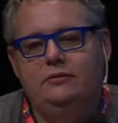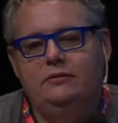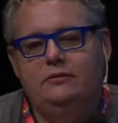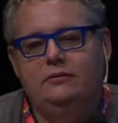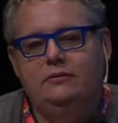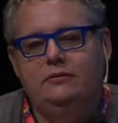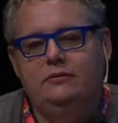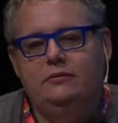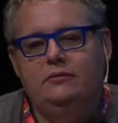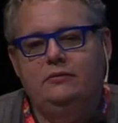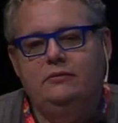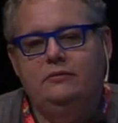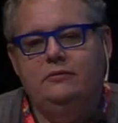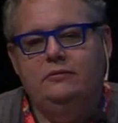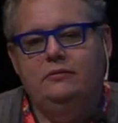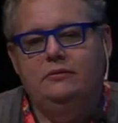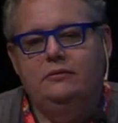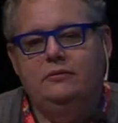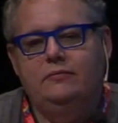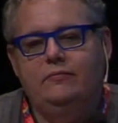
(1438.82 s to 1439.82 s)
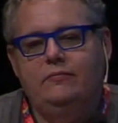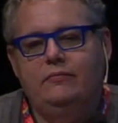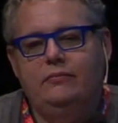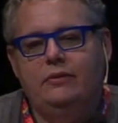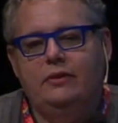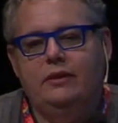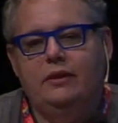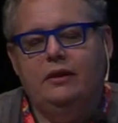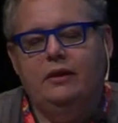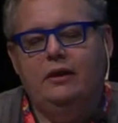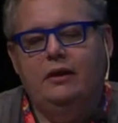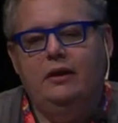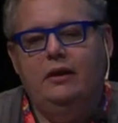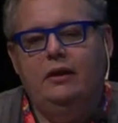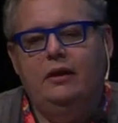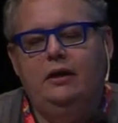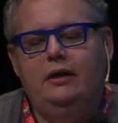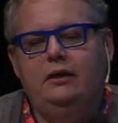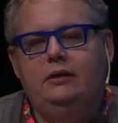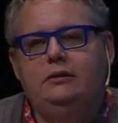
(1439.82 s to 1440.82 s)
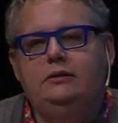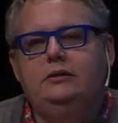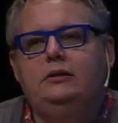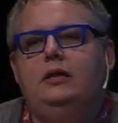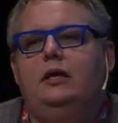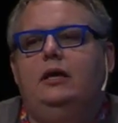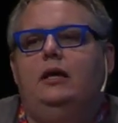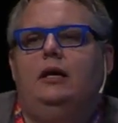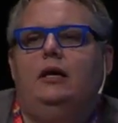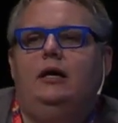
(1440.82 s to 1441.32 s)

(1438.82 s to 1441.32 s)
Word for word: Yeah. And, and, and to provide a,